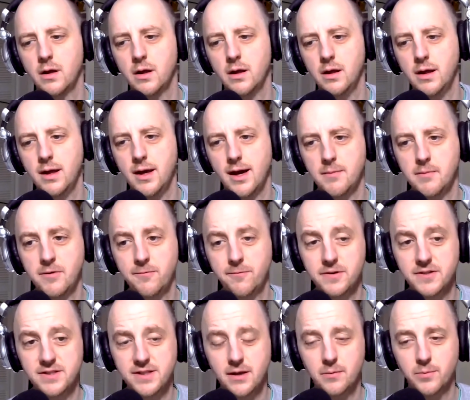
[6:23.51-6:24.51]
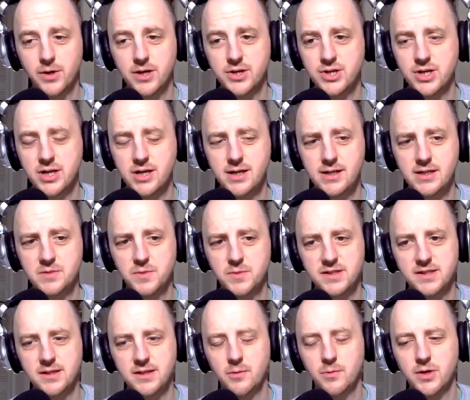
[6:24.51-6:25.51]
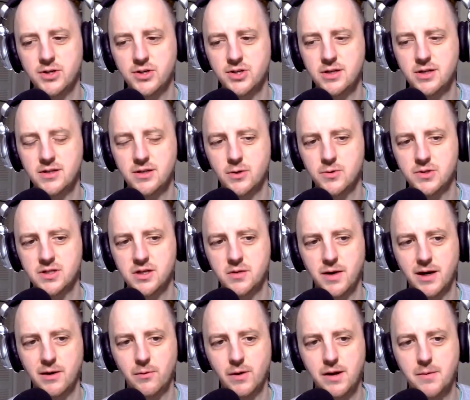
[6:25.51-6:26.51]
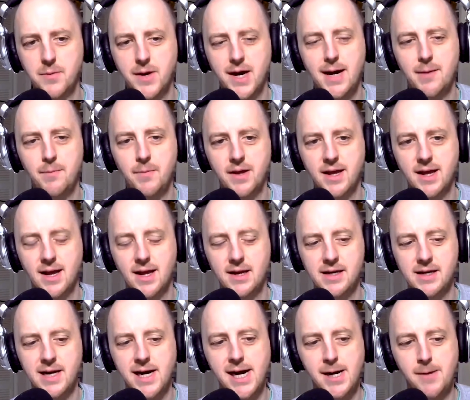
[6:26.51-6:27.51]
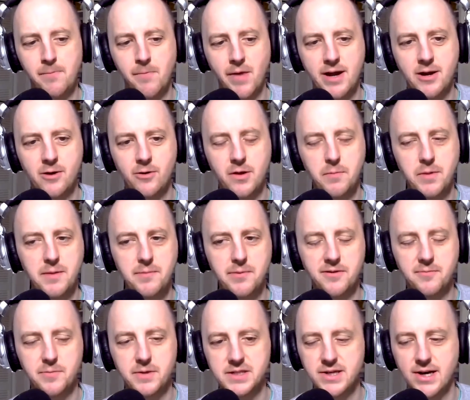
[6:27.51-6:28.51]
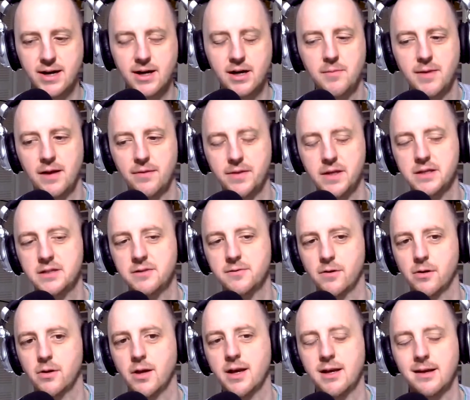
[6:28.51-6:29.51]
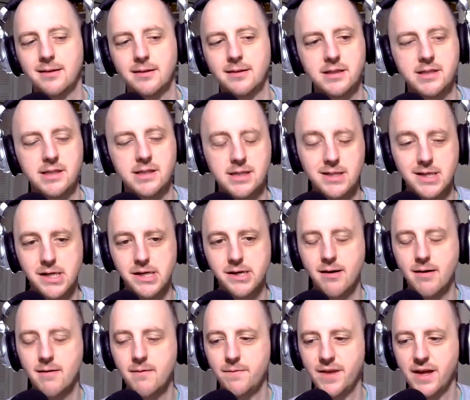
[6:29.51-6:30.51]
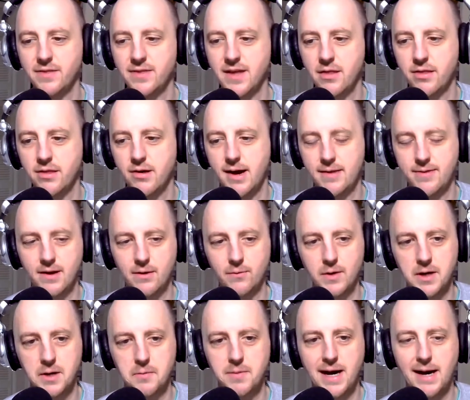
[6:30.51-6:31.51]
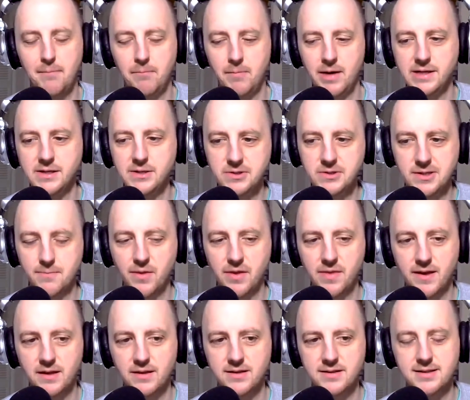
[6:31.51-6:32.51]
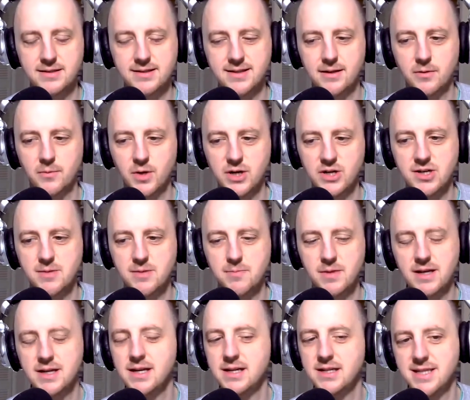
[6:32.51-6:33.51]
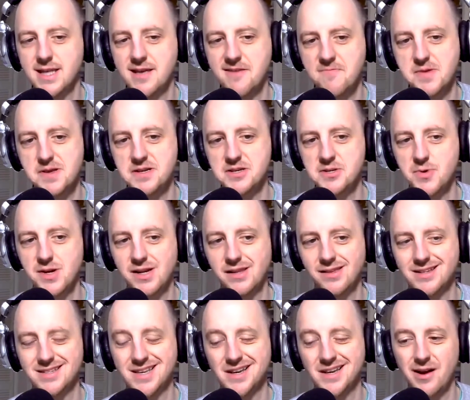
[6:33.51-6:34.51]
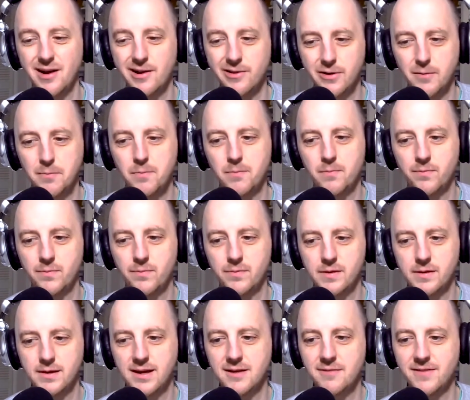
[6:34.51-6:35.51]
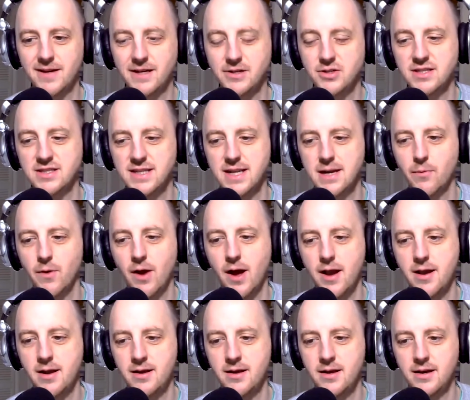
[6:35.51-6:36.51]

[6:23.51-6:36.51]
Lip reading: yeah, I mean, for Celebration it is, but Celebration is hosted by Reed Pop, and I know that people have been talking about this for like at least a year, that they thought that Reed Pop might do something like this at Celebration because they've been doing this at other conventions they run.